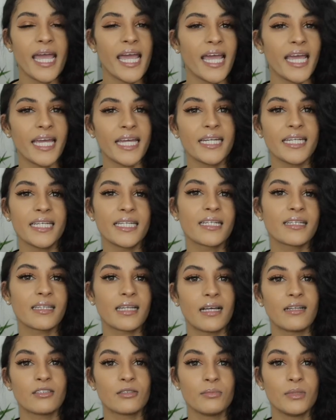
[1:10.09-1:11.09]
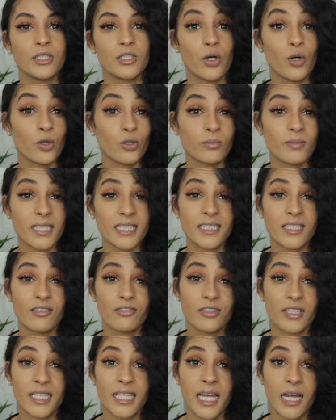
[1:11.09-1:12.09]
And it allows me to hold myself
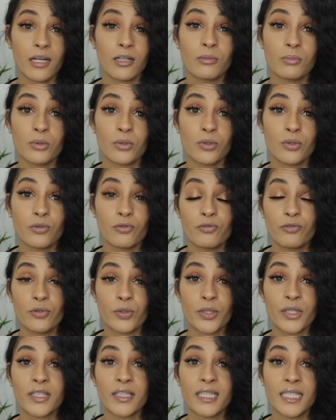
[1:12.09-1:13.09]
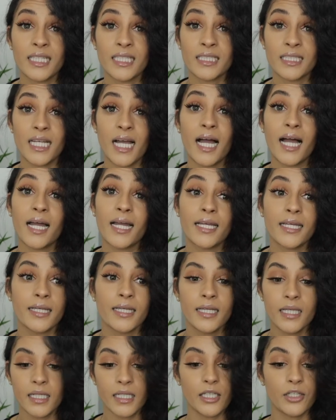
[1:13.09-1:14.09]
accountable for the things I
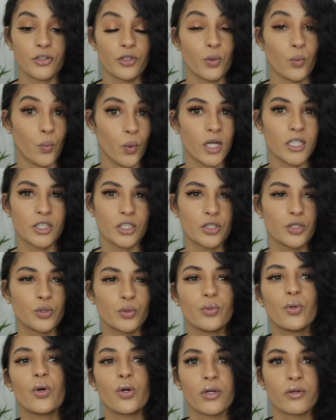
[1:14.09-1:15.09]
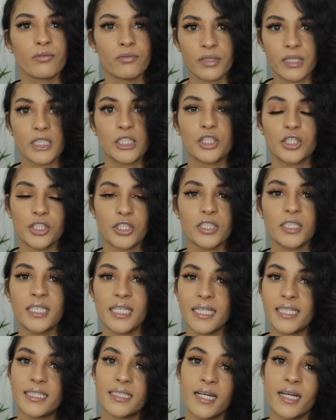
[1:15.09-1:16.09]
either want to do or really should
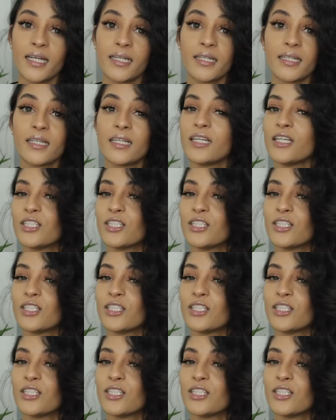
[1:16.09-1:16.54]
get done.